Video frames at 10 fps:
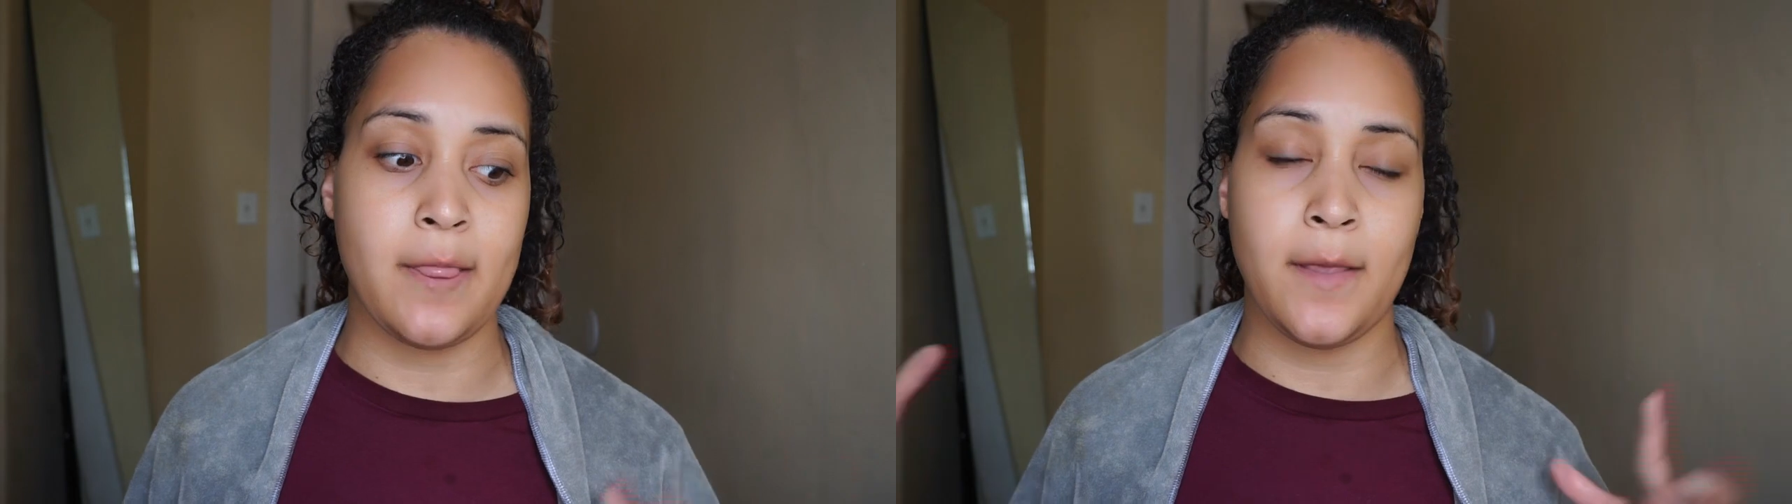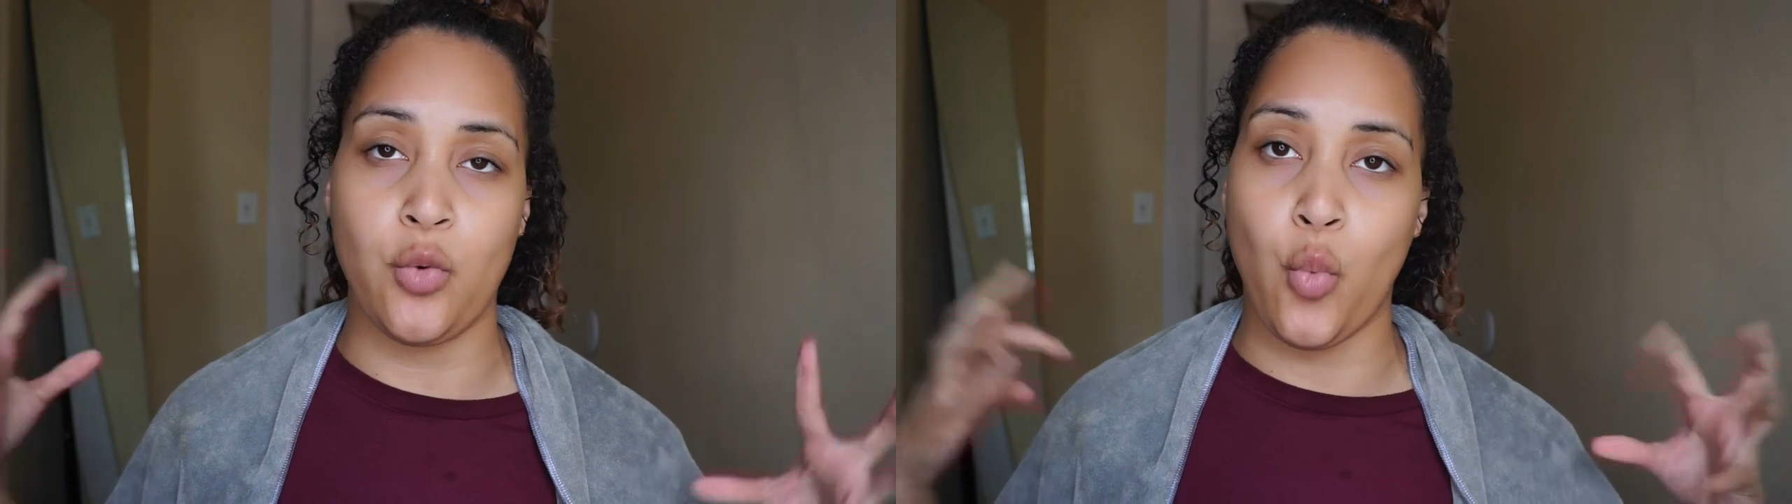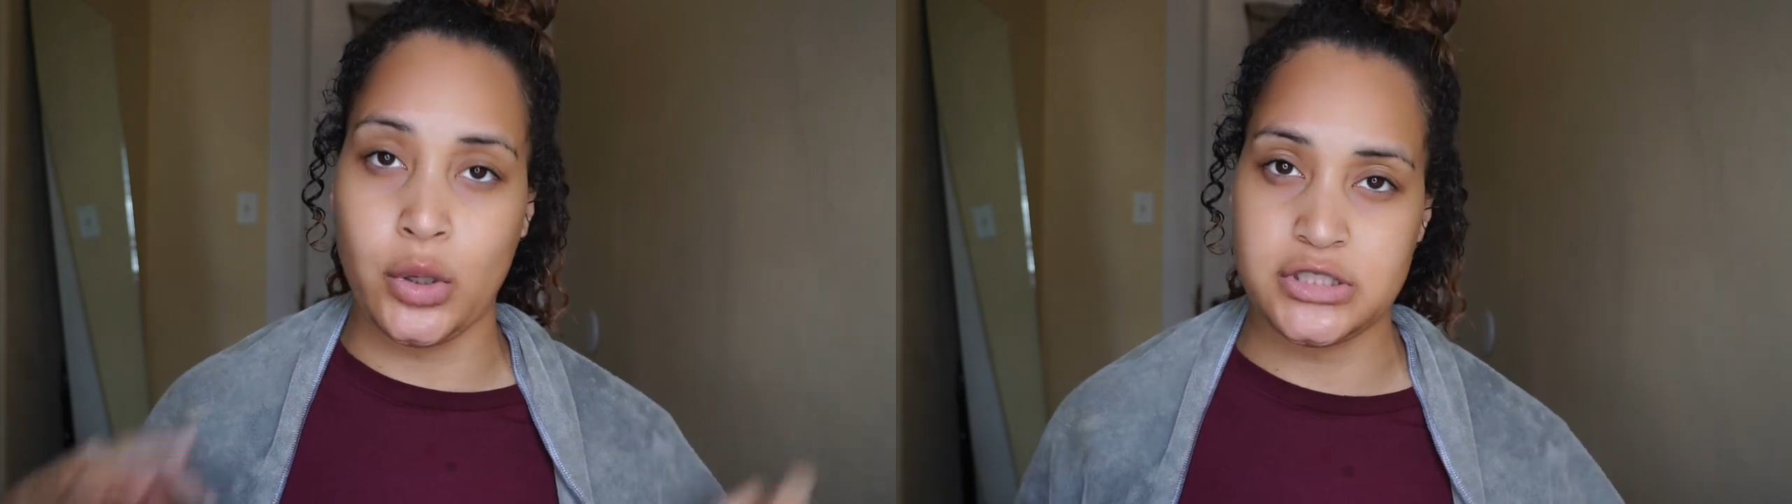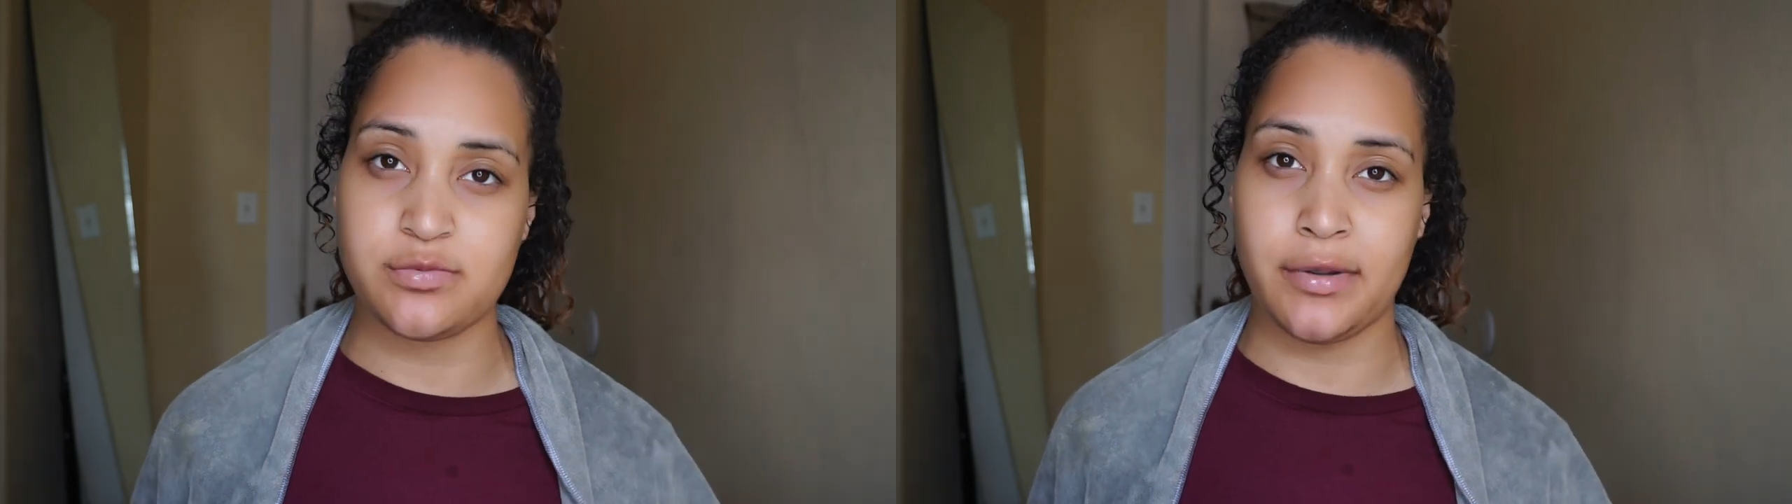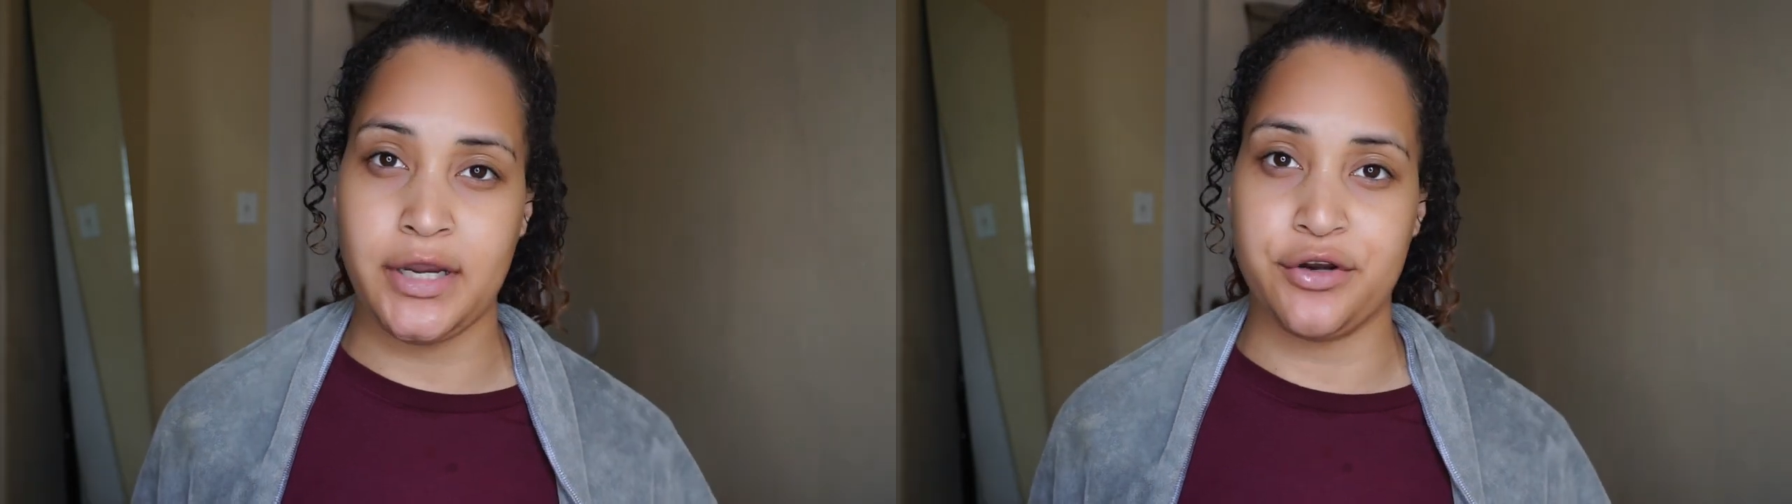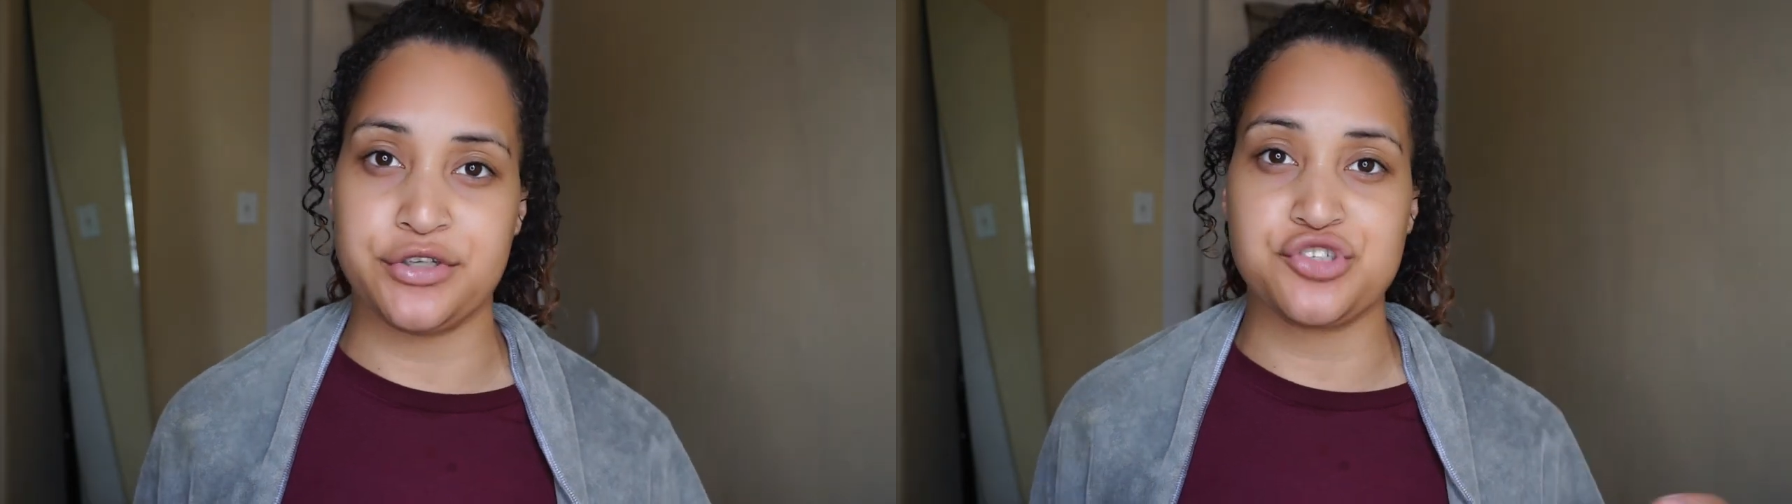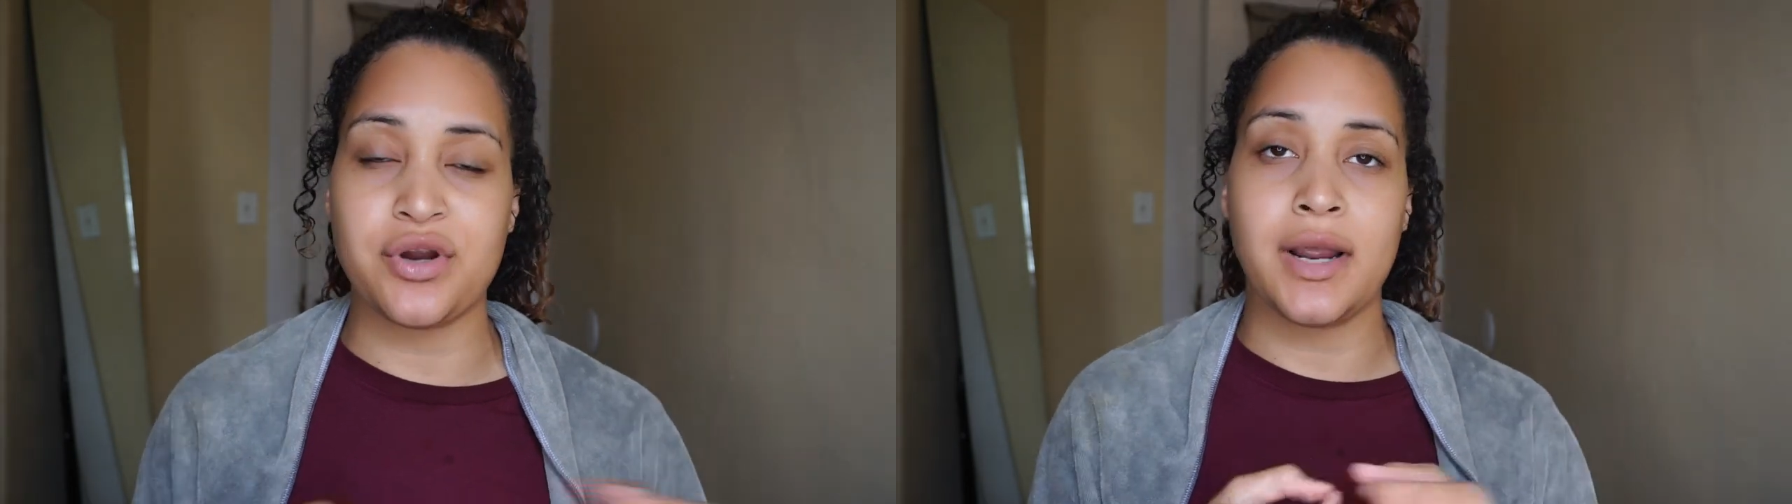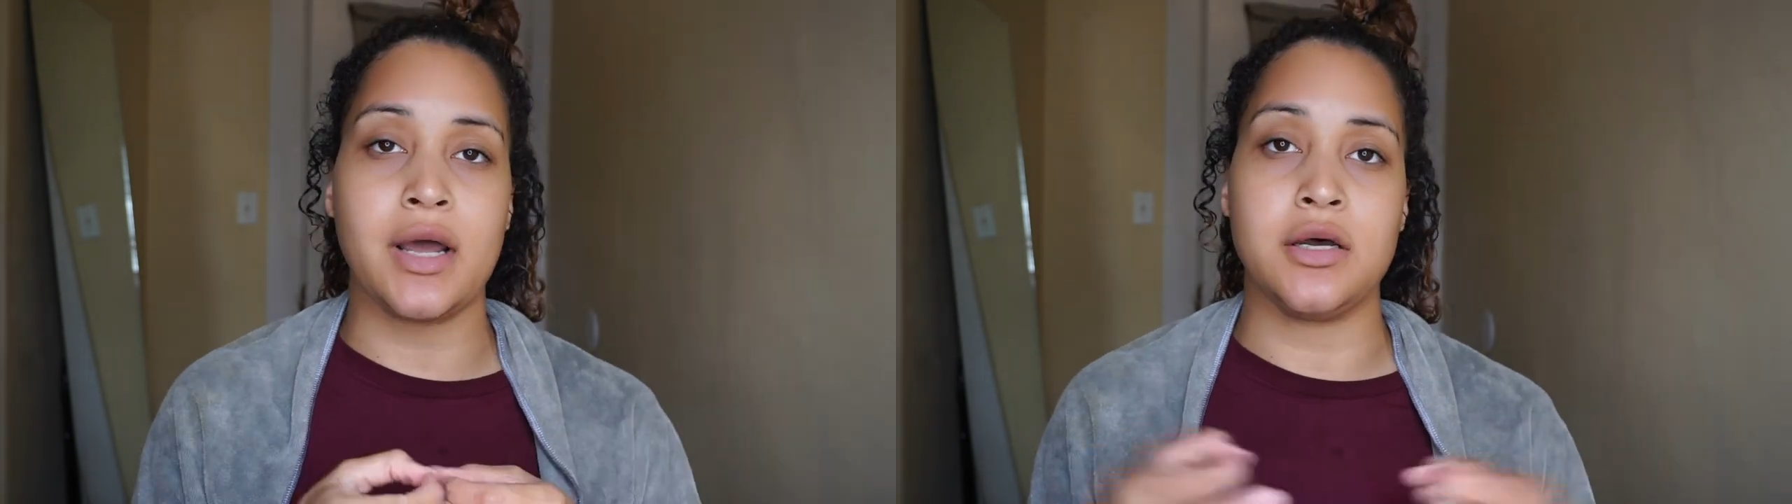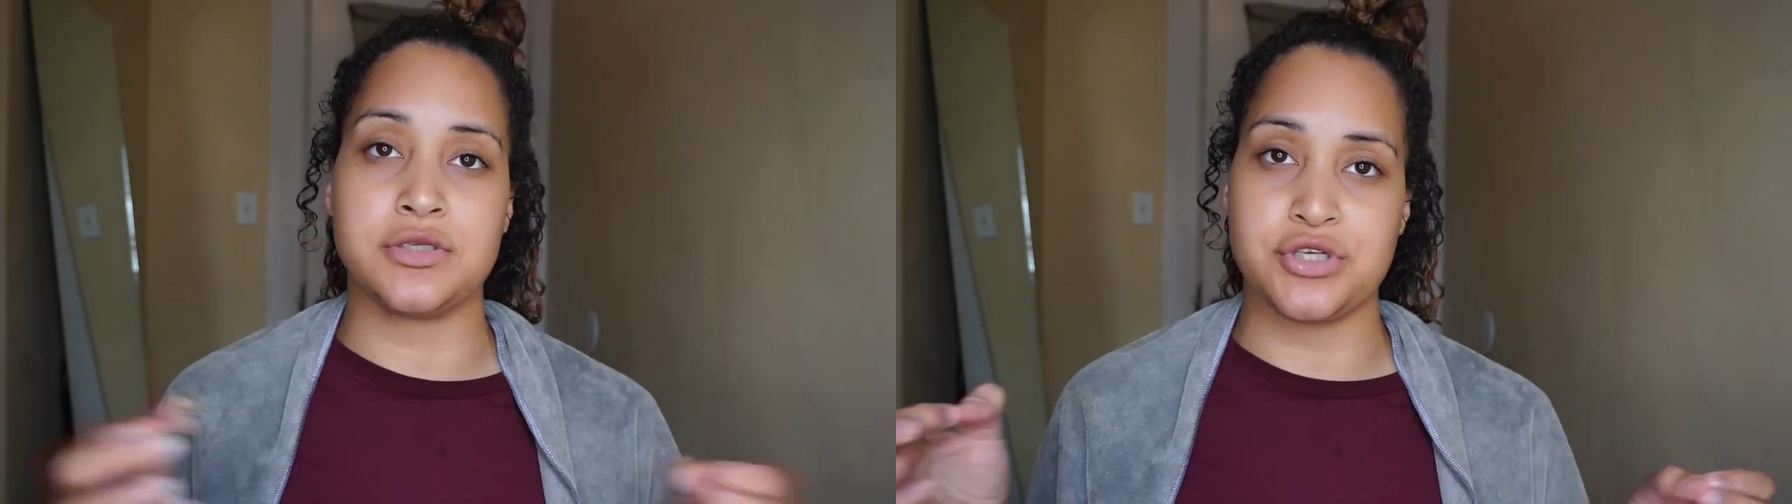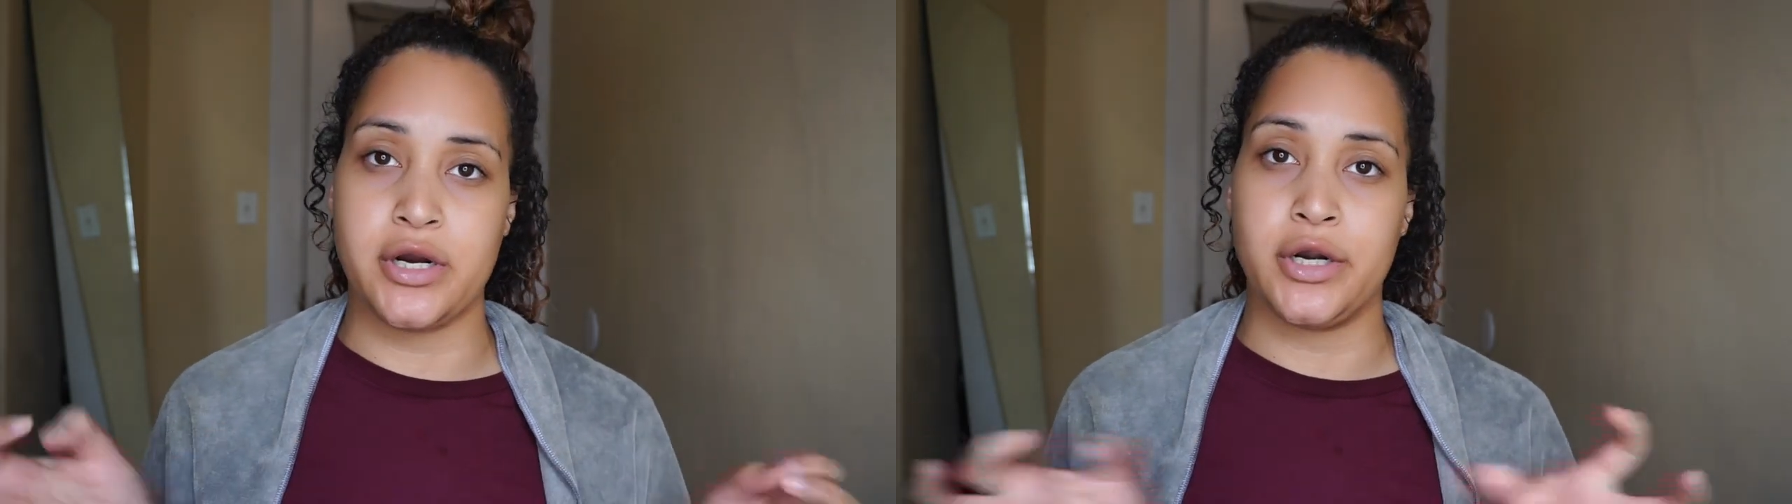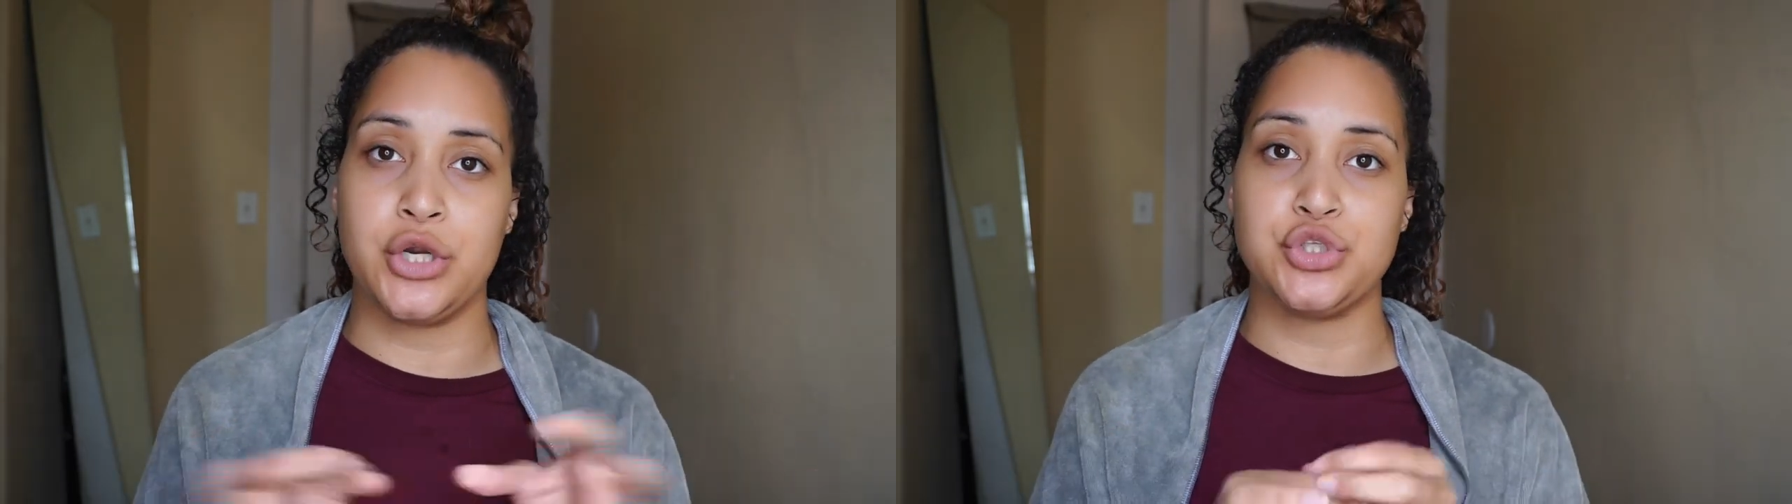and then once my hair is dry, I'll start